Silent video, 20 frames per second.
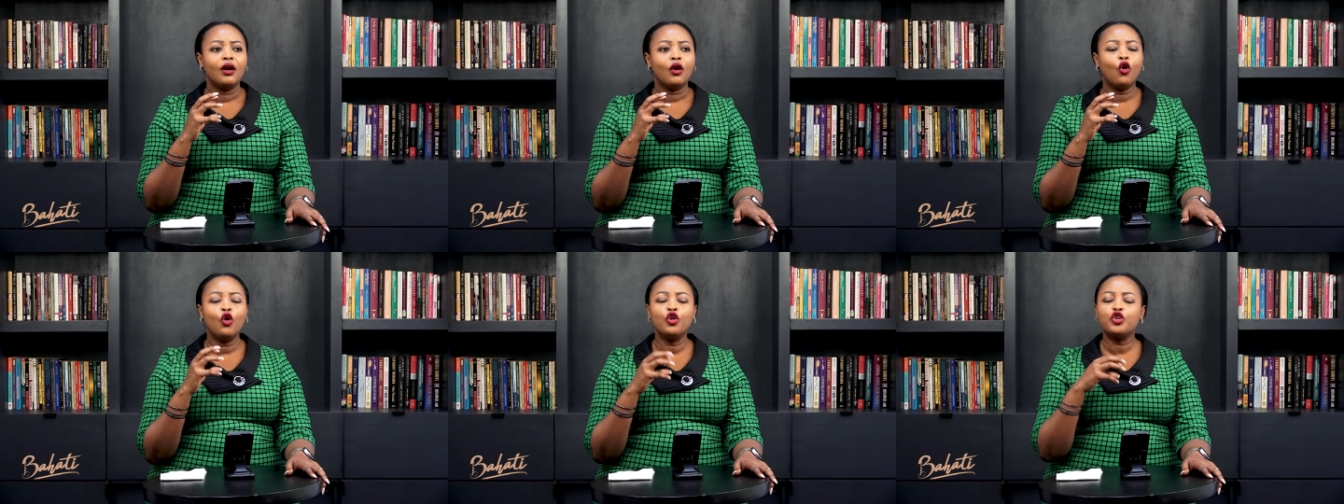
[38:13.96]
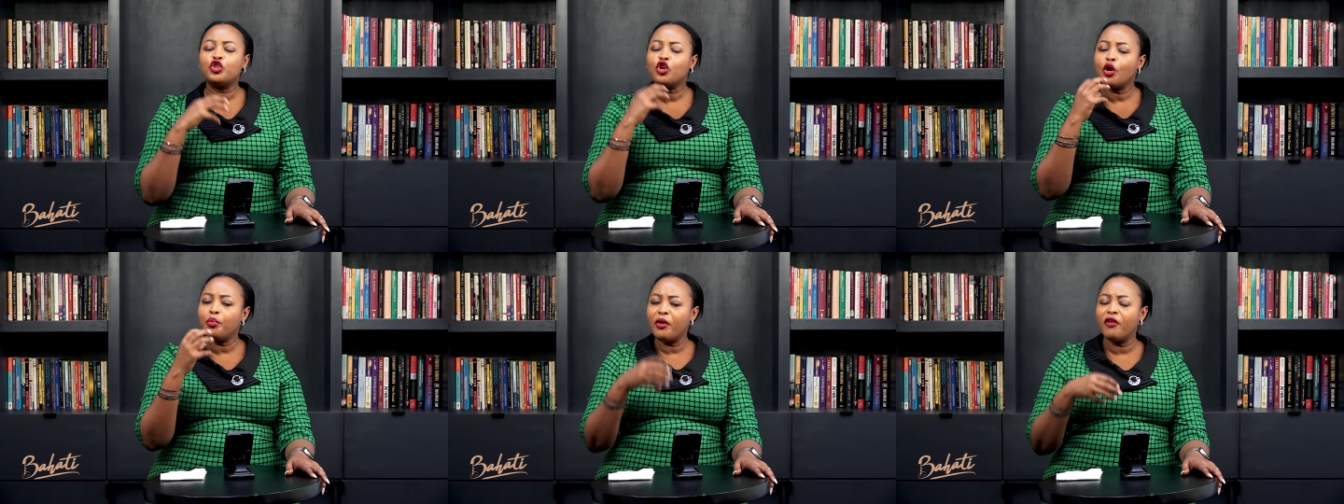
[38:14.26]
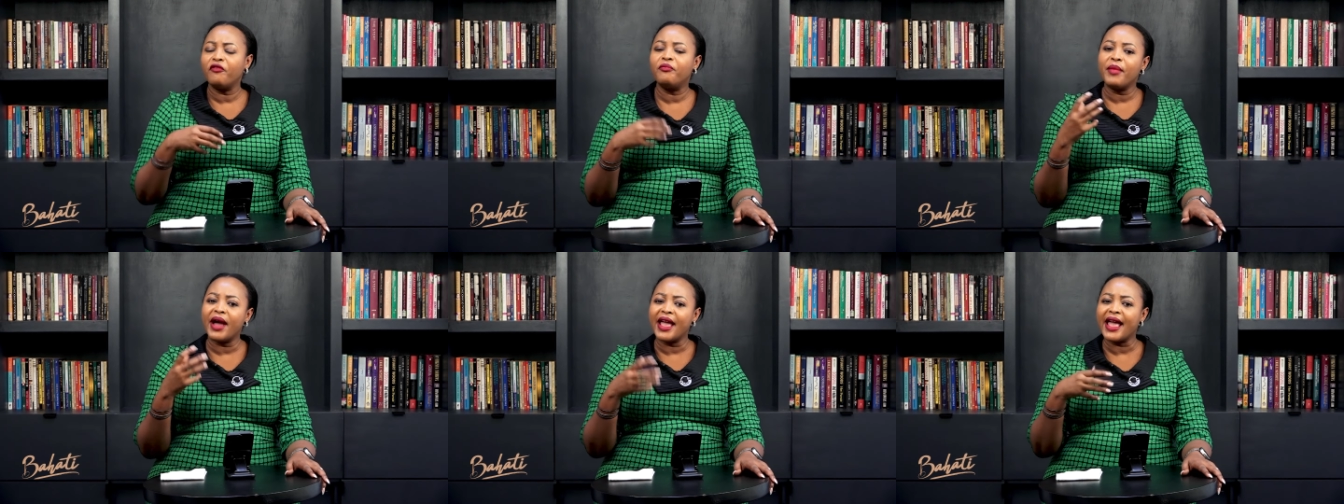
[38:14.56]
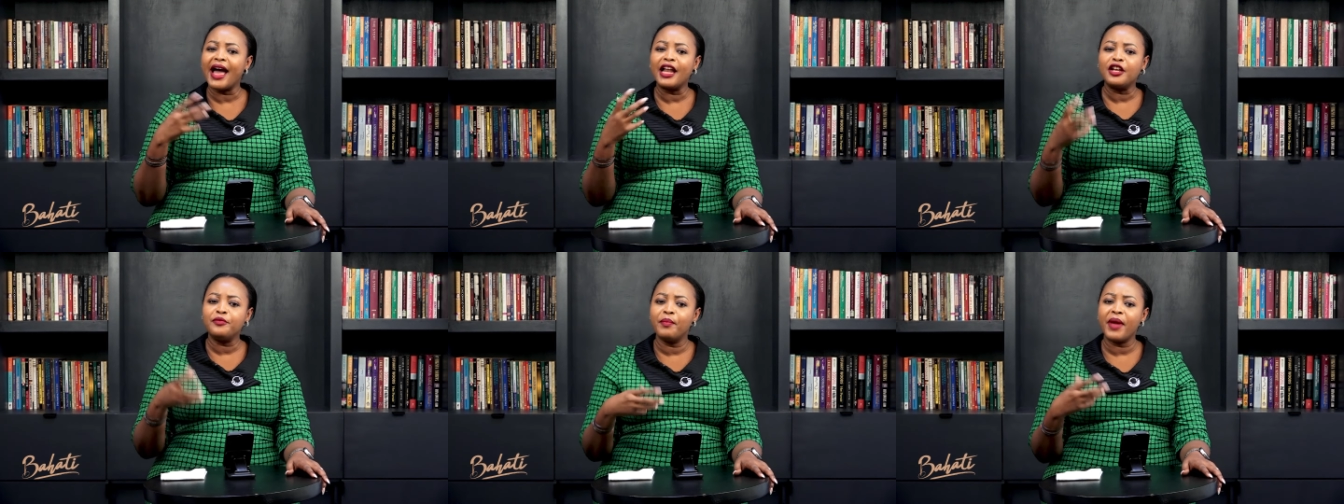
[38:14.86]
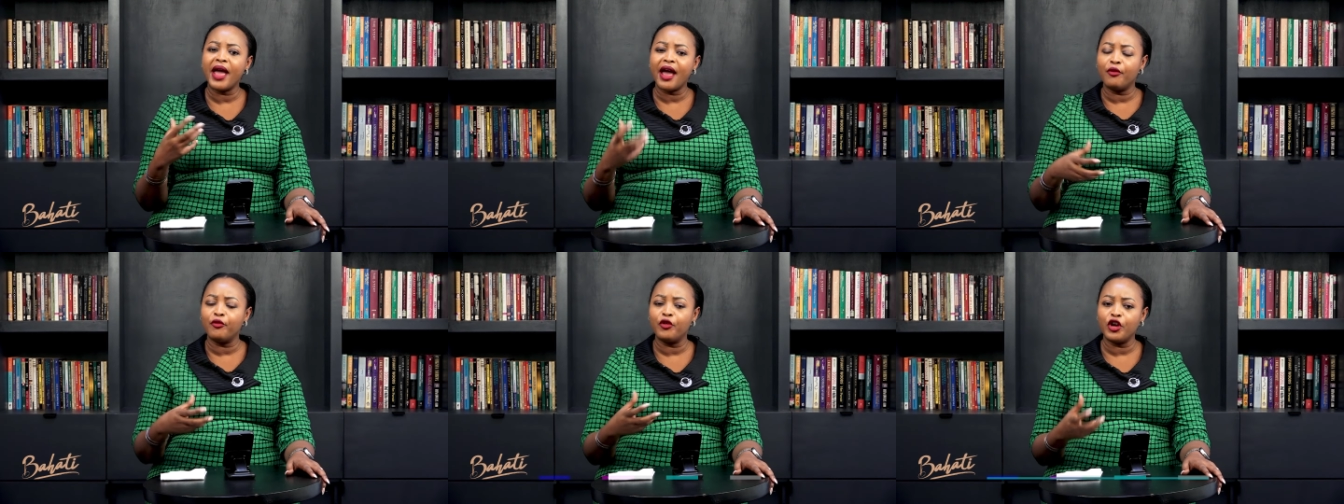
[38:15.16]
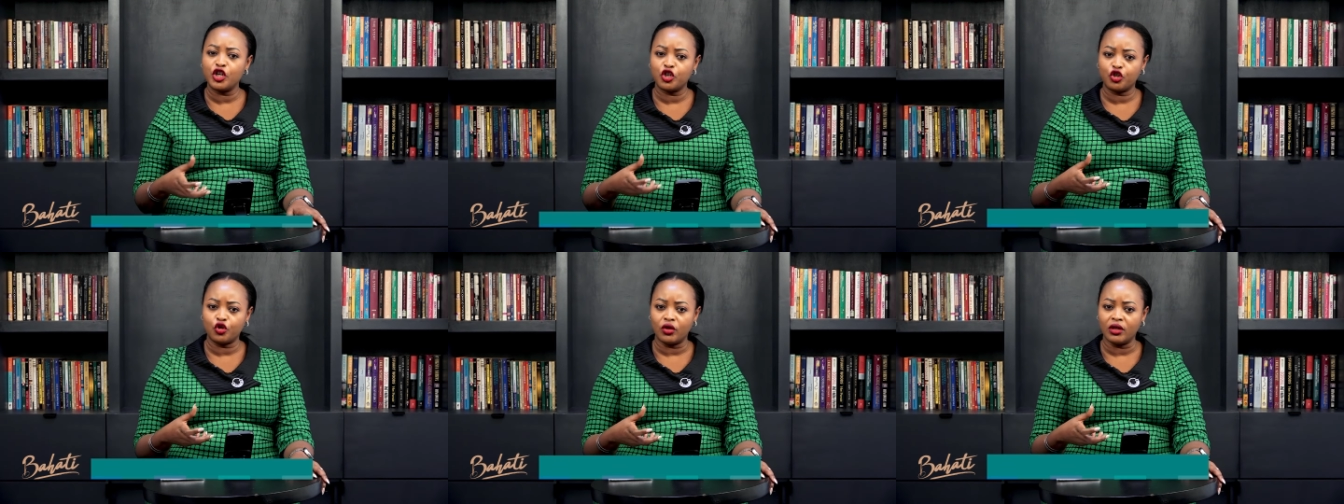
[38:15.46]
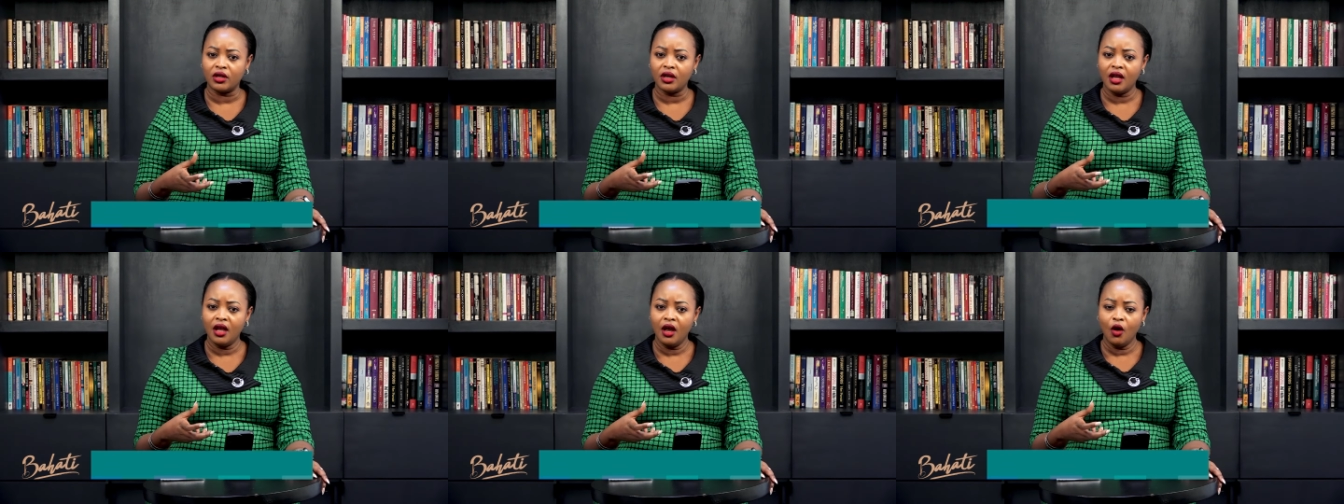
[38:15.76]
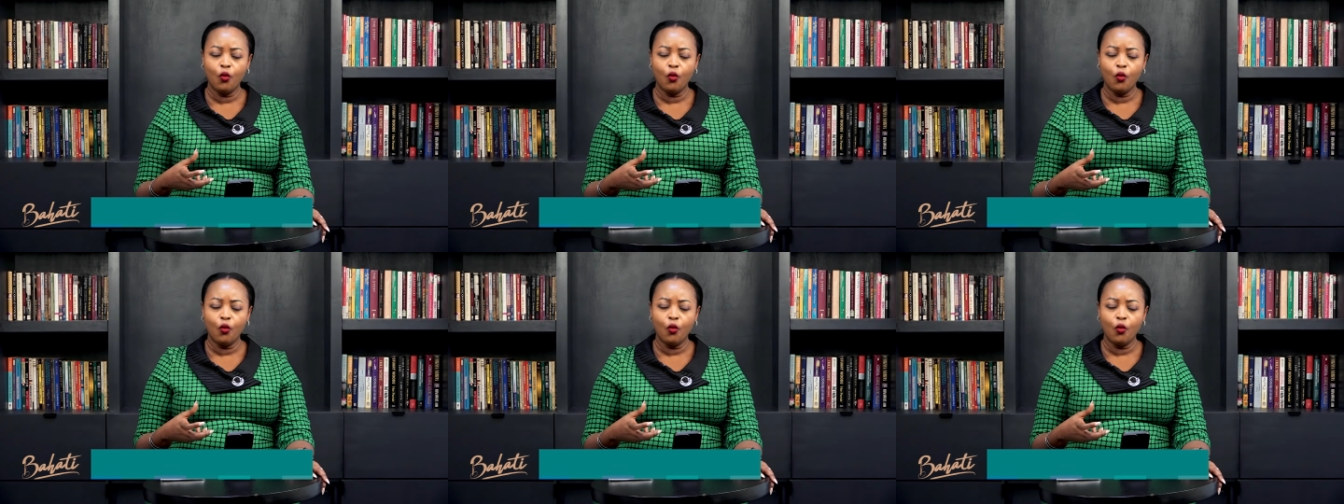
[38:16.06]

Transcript: on top of my admiration,